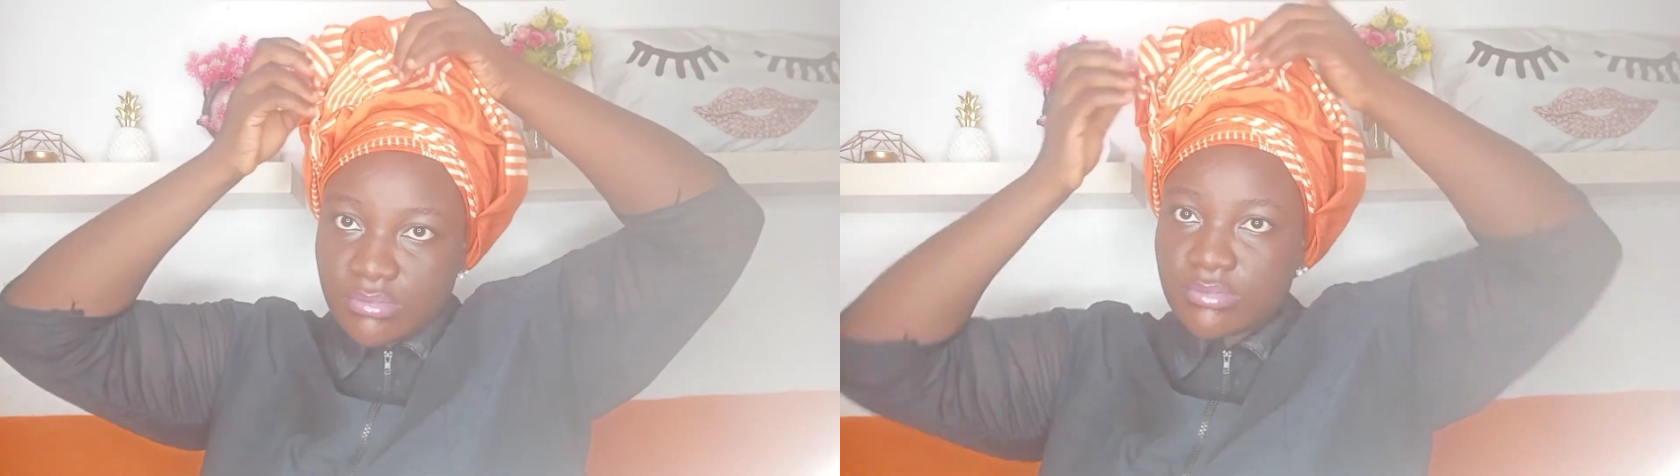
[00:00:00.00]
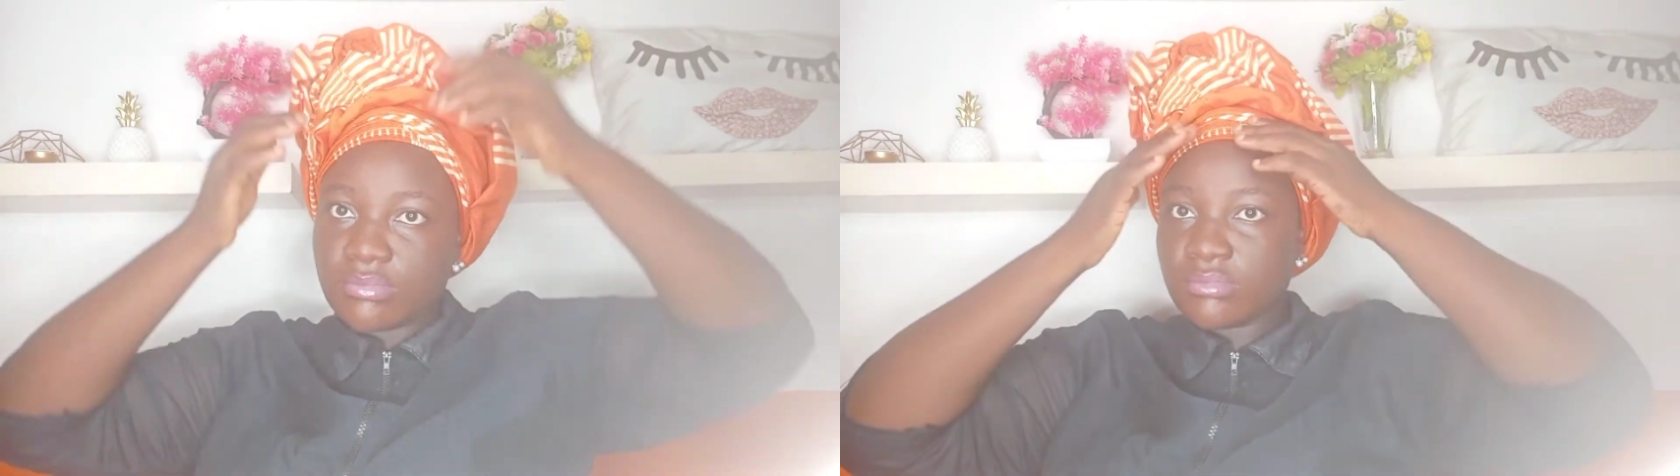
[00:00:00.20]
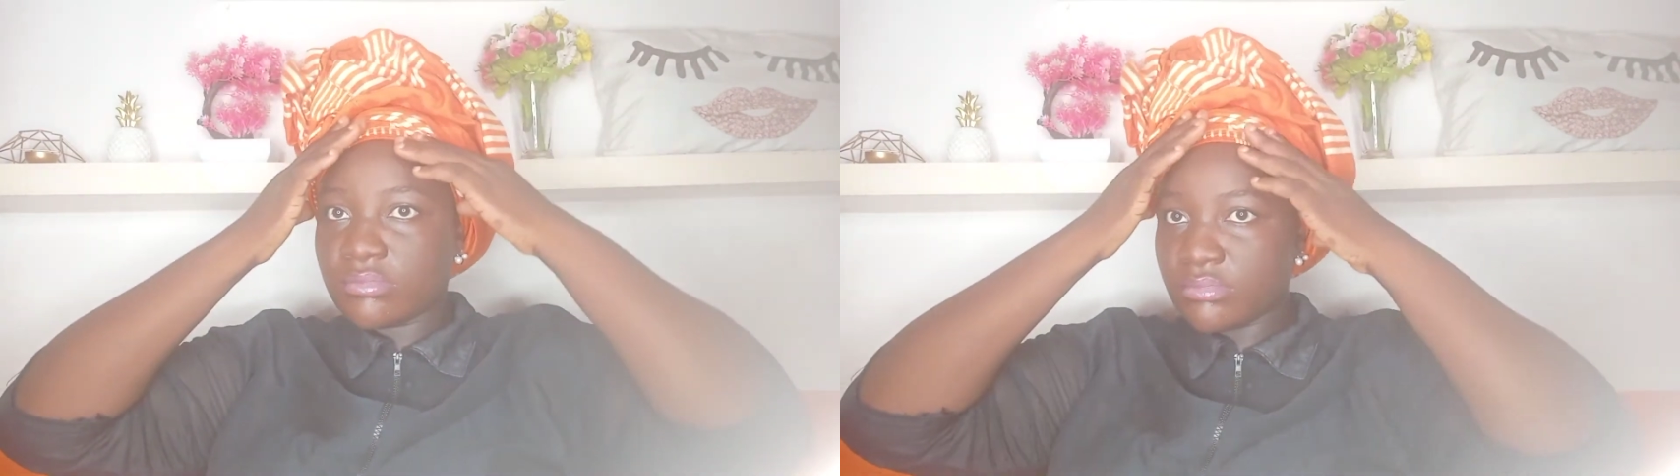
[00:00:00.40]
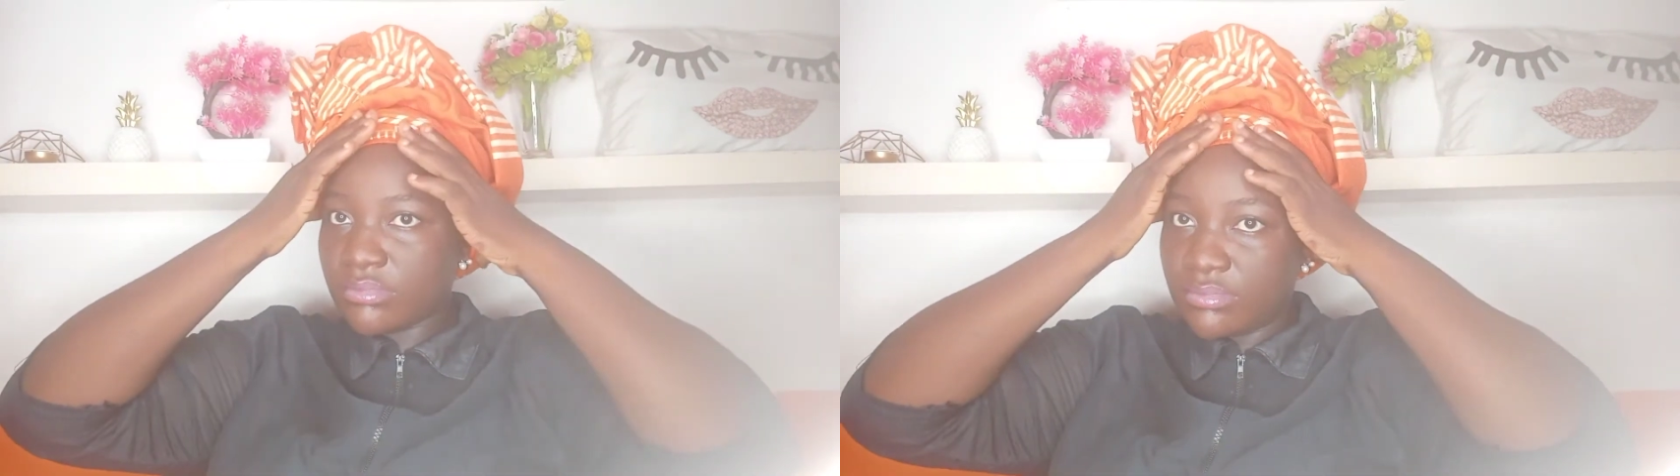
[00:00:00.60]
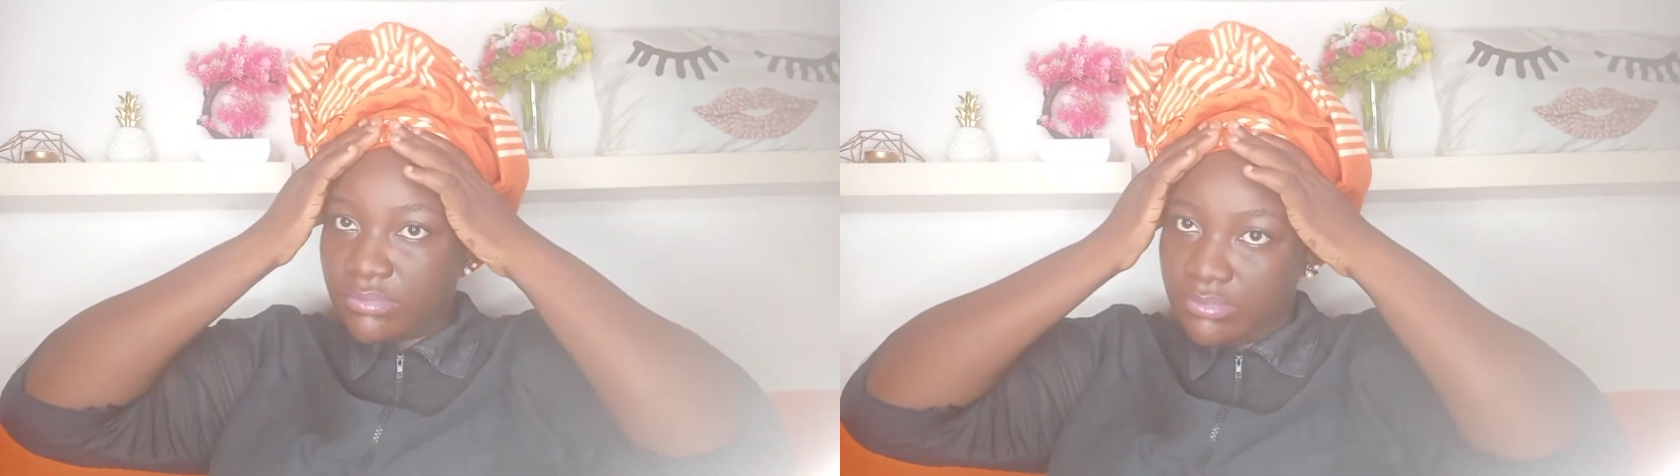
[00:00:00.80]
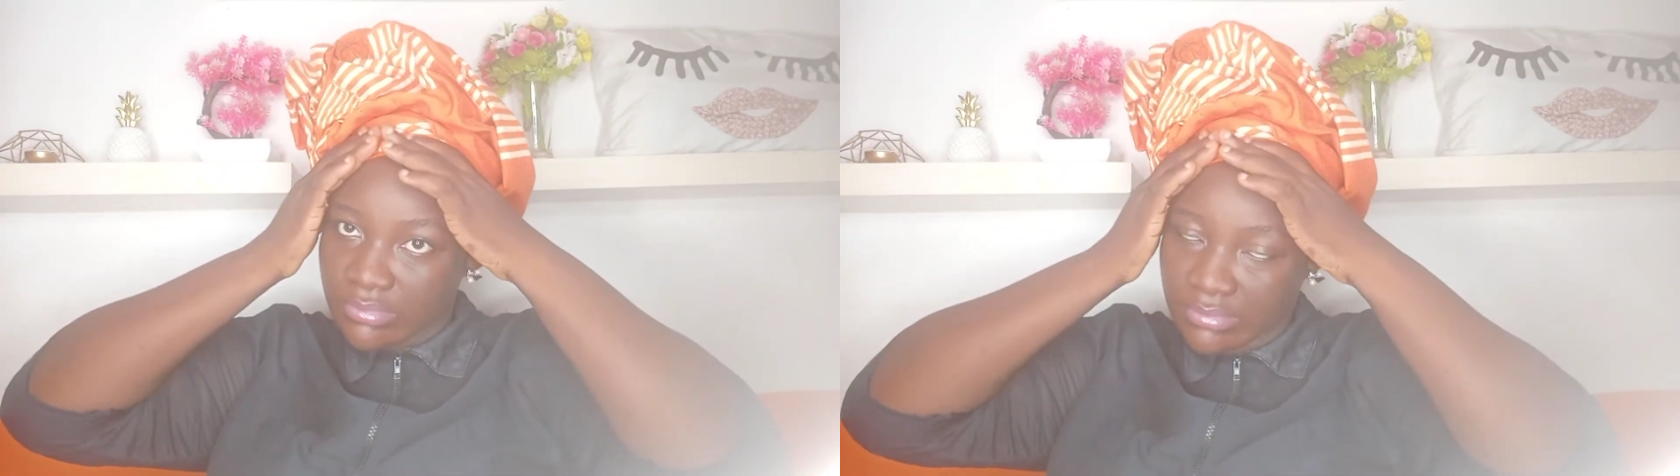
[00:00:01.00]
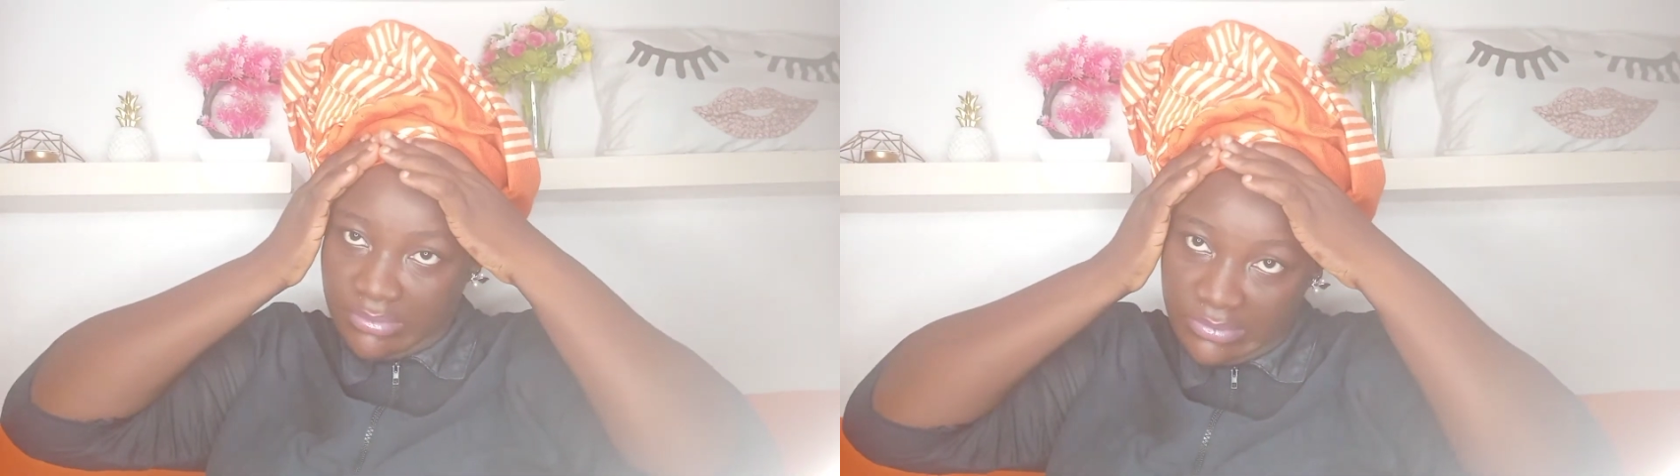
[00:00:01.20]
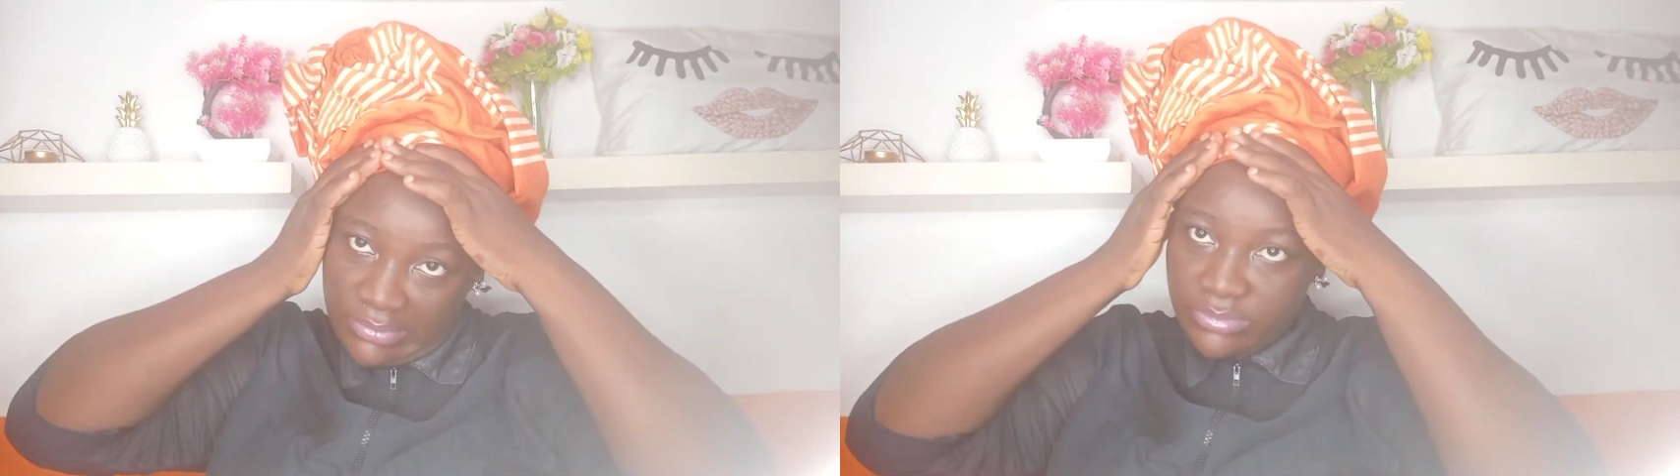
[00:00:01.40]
May na follow me, I beg.